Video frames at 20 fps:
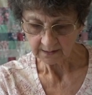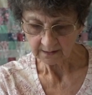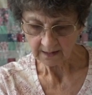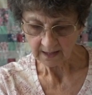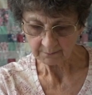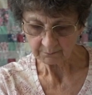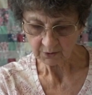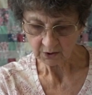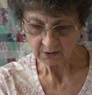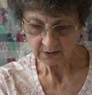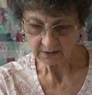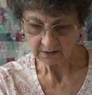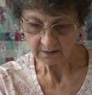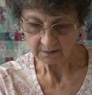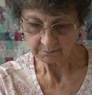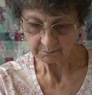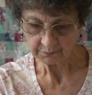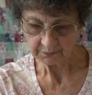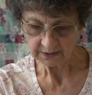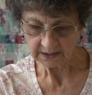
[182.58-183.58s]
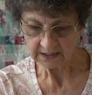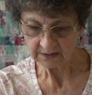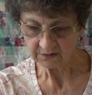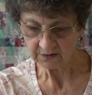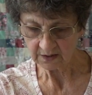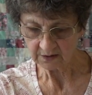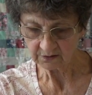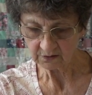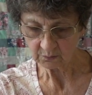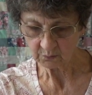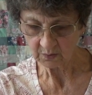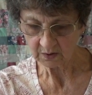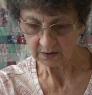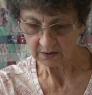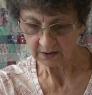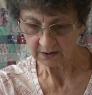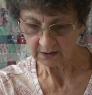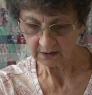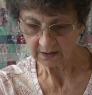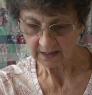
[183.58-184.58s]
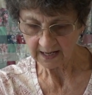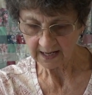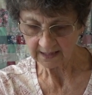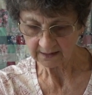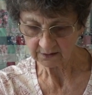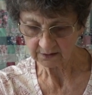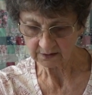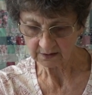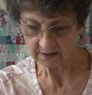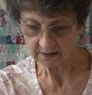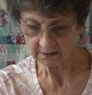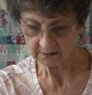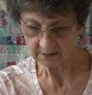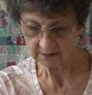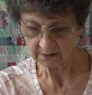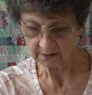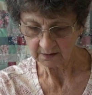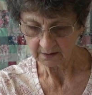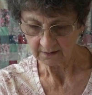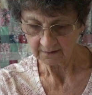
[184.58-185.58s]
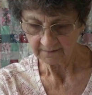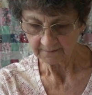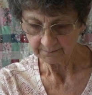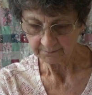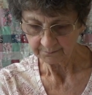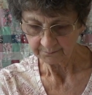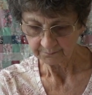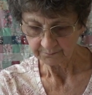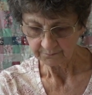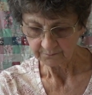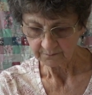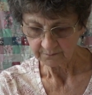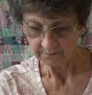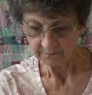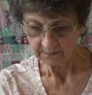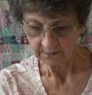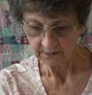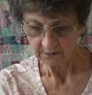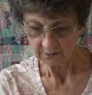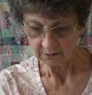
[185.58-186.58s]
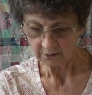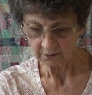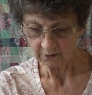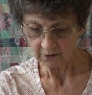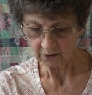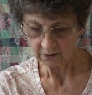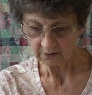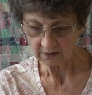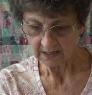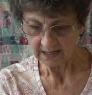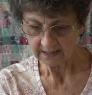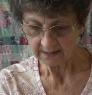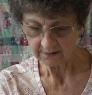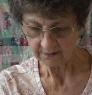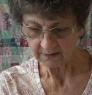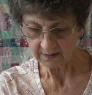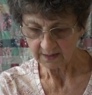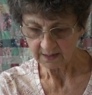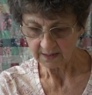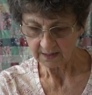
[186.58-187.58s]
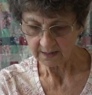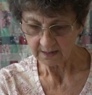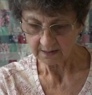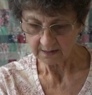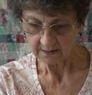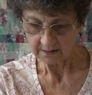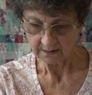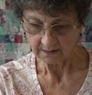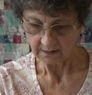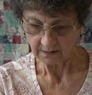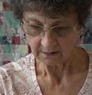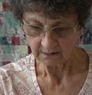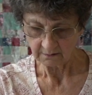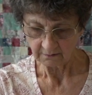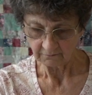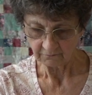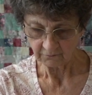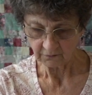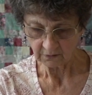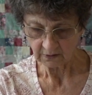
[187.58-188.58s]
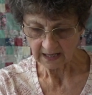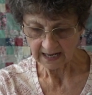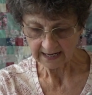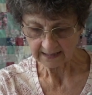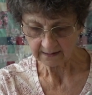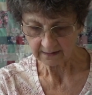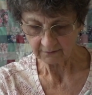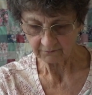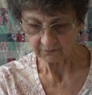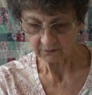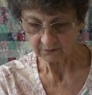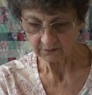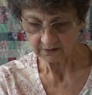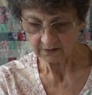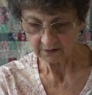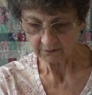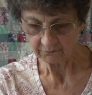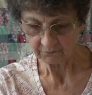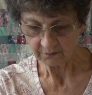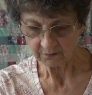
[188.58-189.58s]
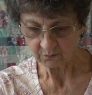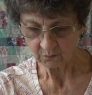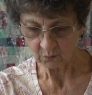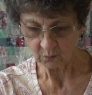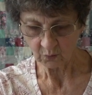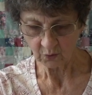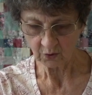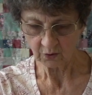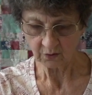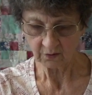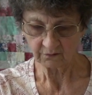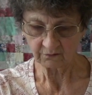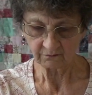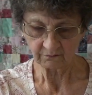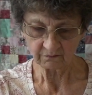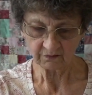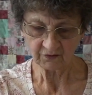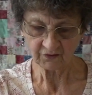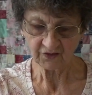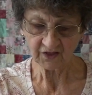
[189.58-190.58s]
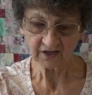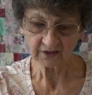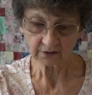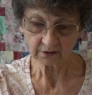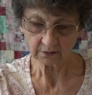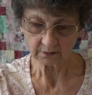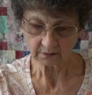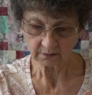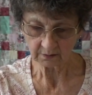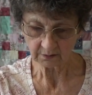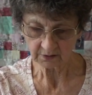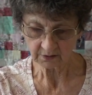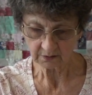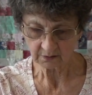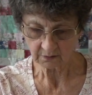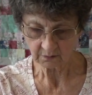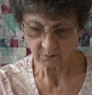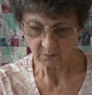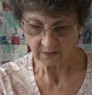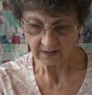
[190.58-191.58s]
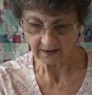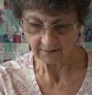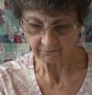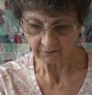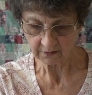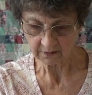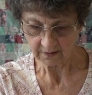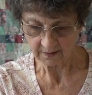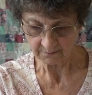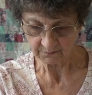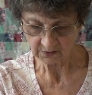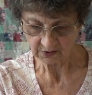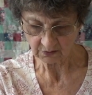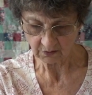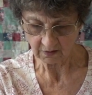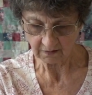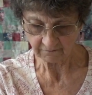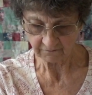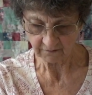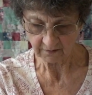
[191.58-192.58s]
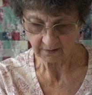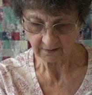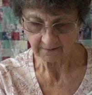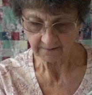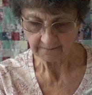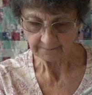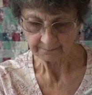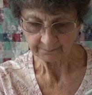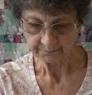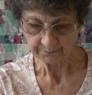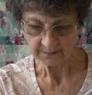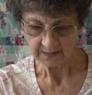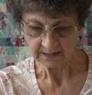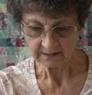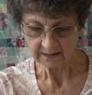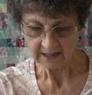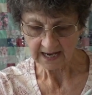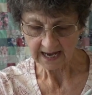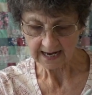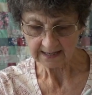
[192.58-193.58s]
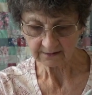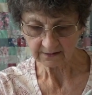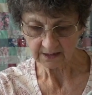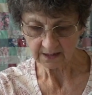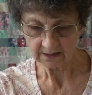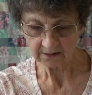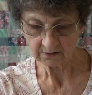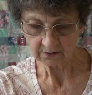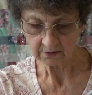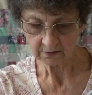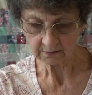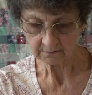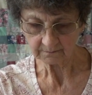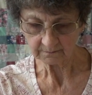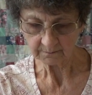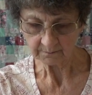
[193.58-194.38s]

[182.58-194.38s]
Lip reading: and I'm going to complete this with little X's to look like the, for lack of a different word, thistles or whatever comes off a cactus.